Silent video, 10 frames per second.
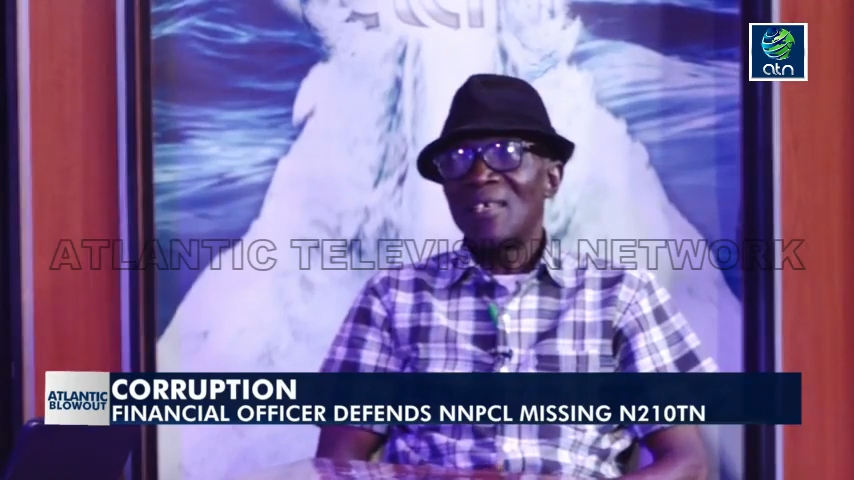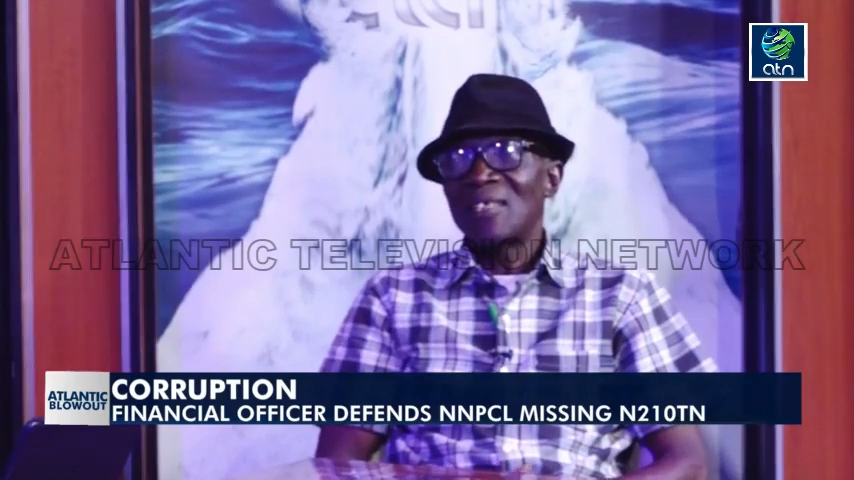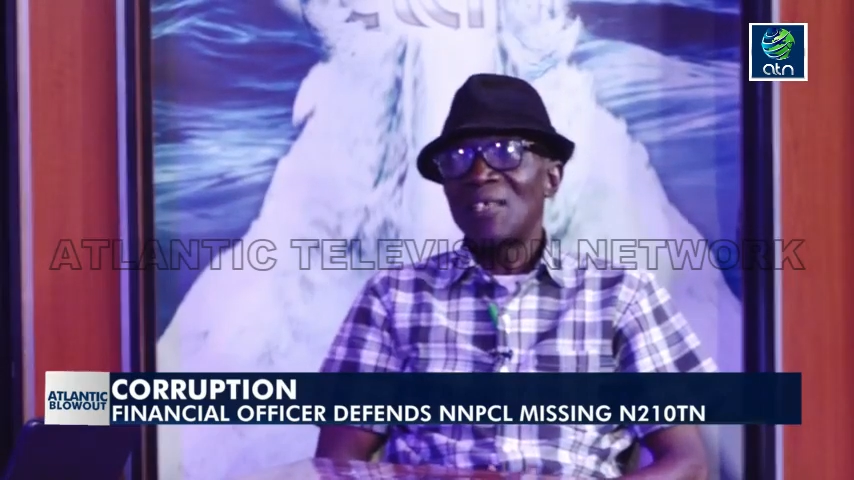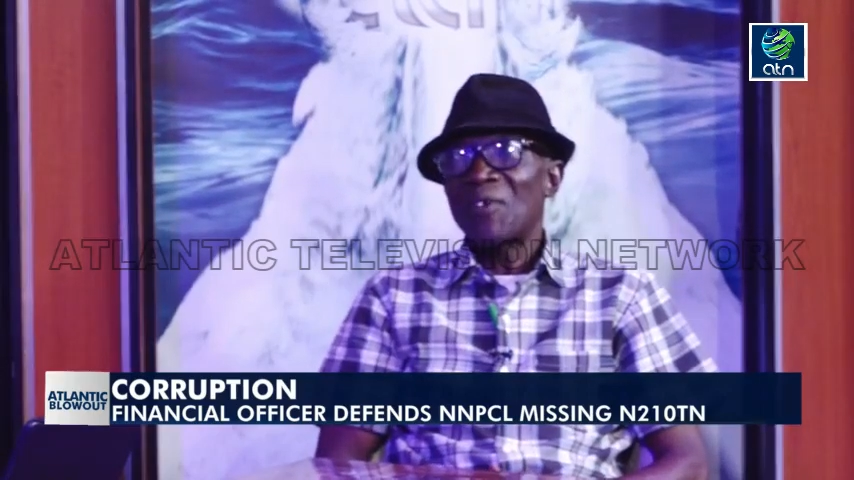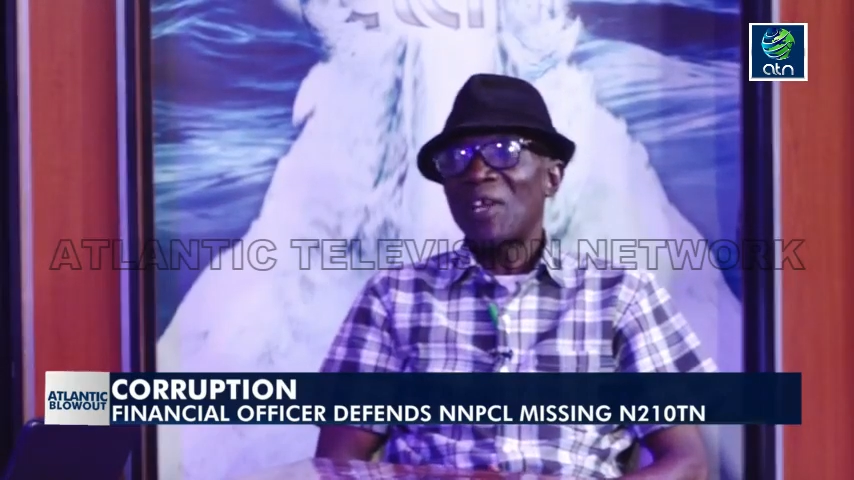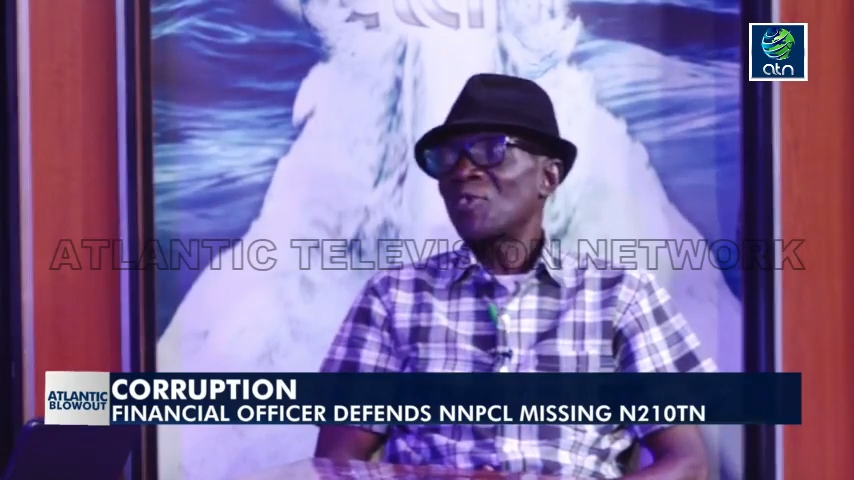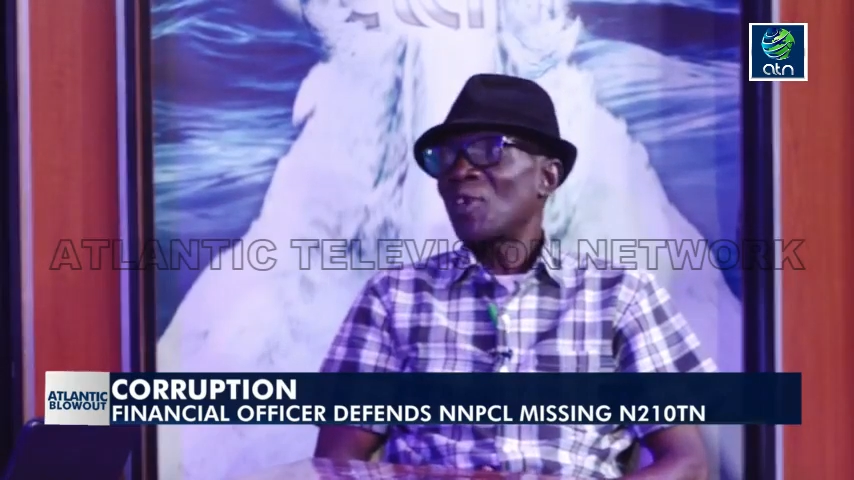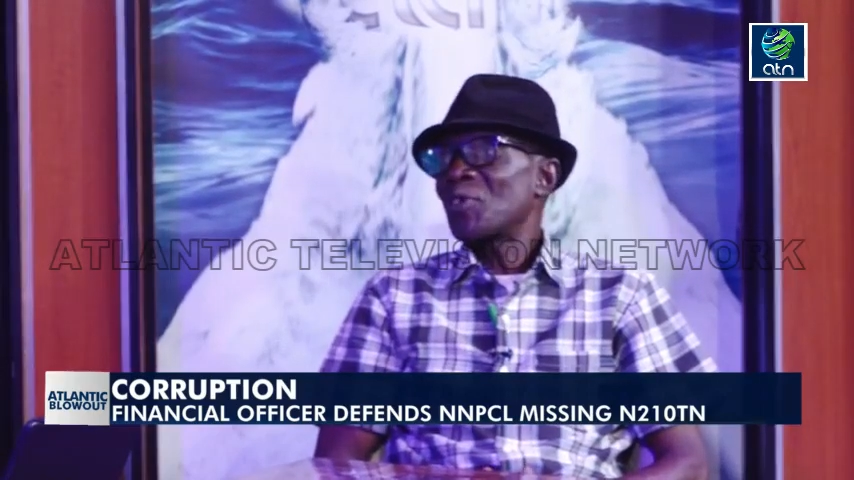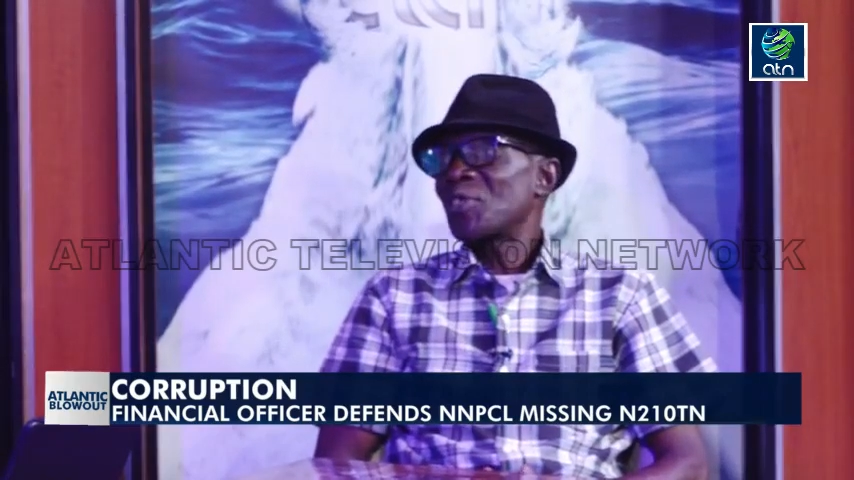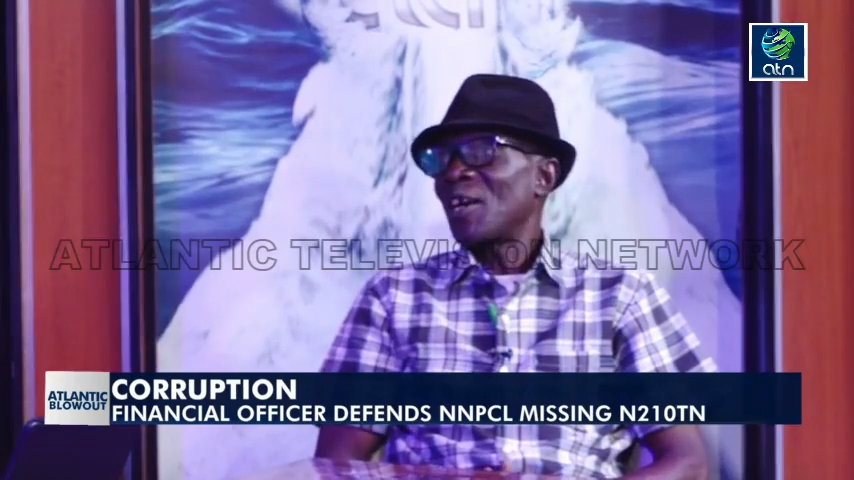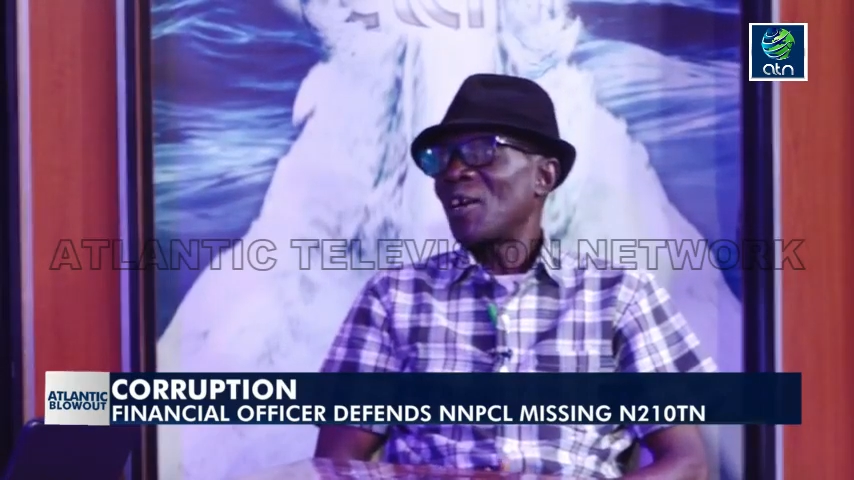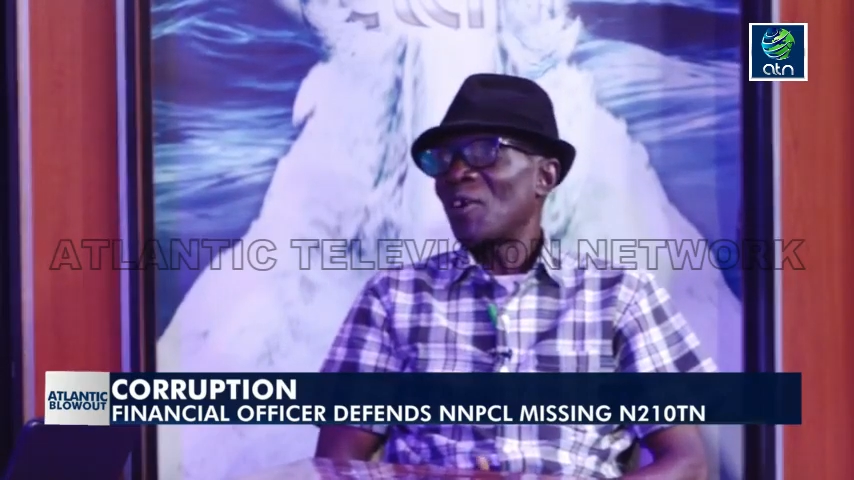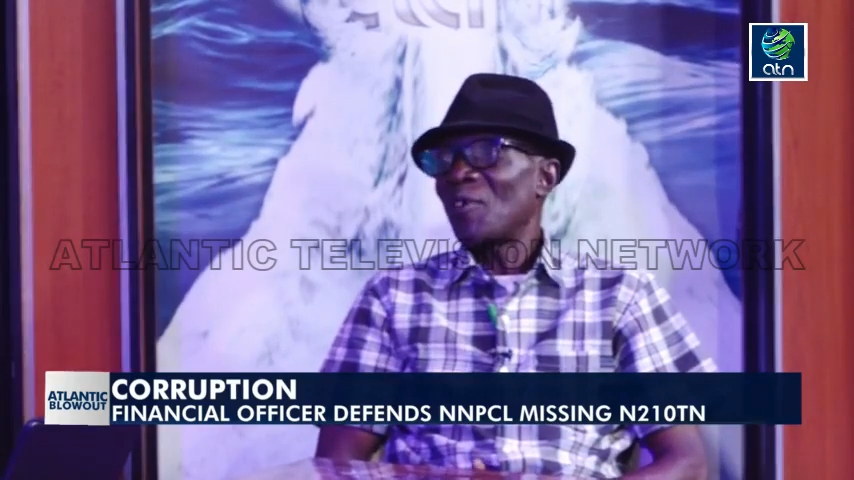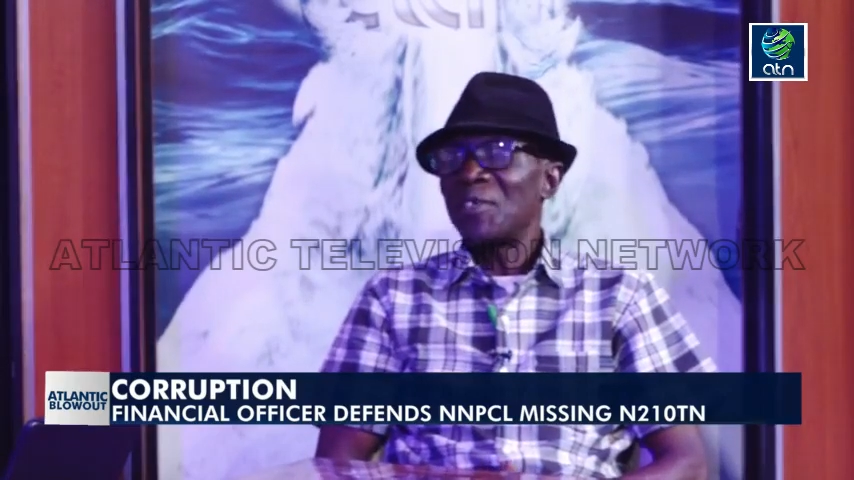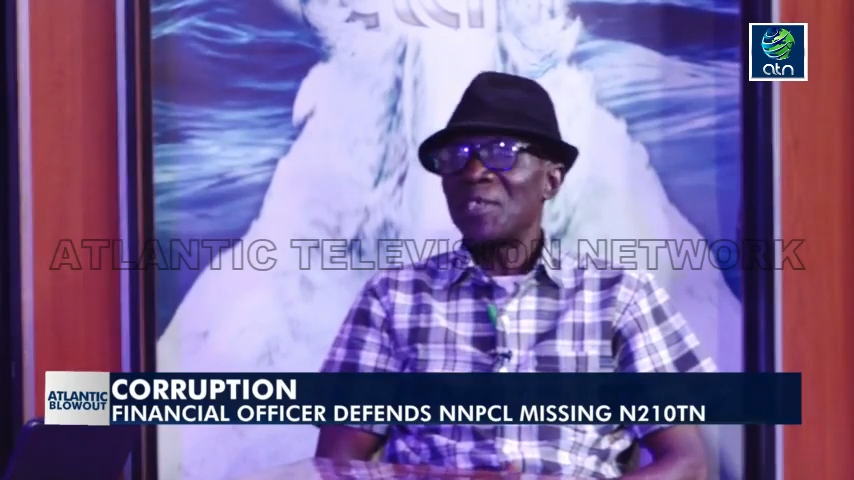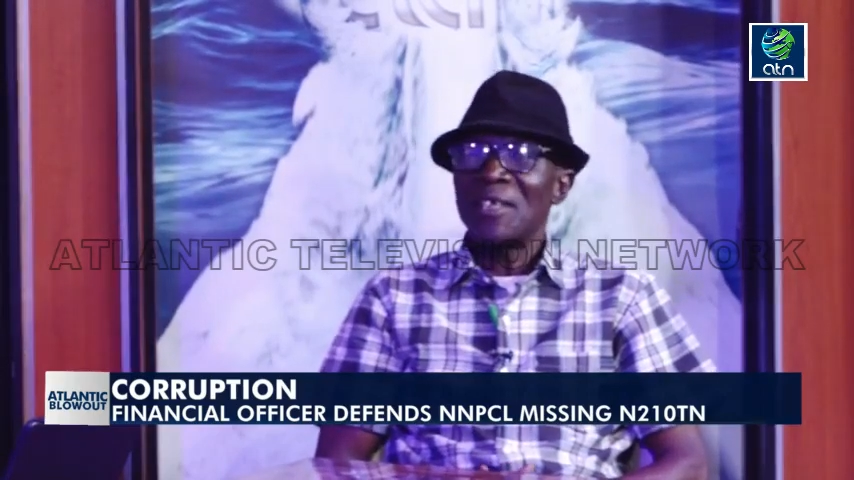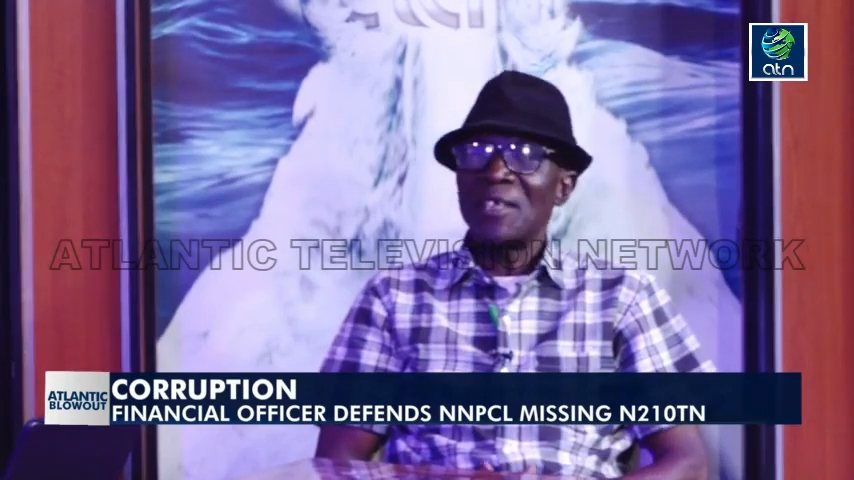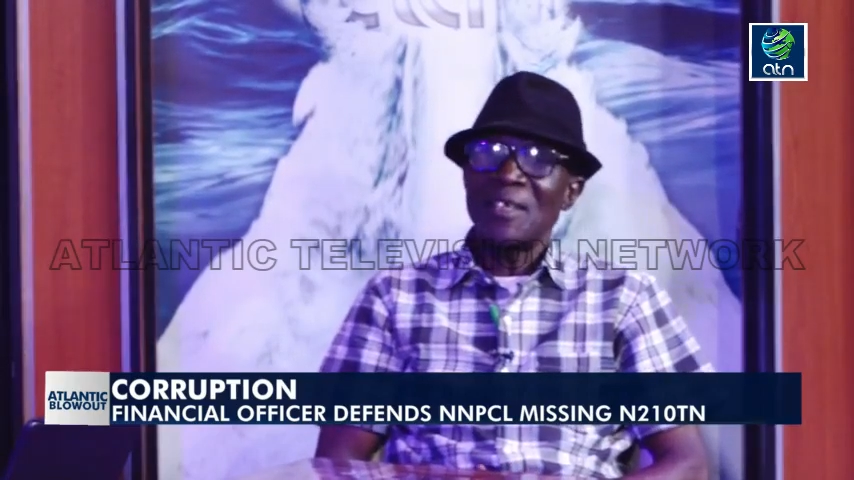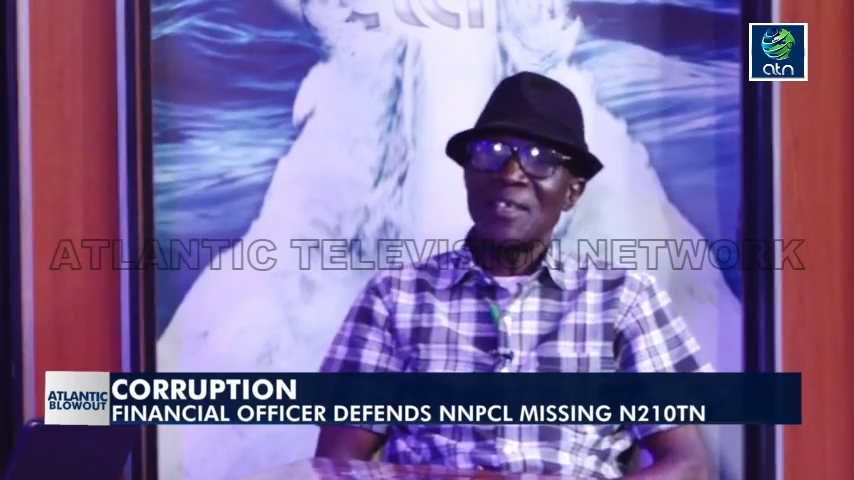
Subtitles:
chief financial officer of the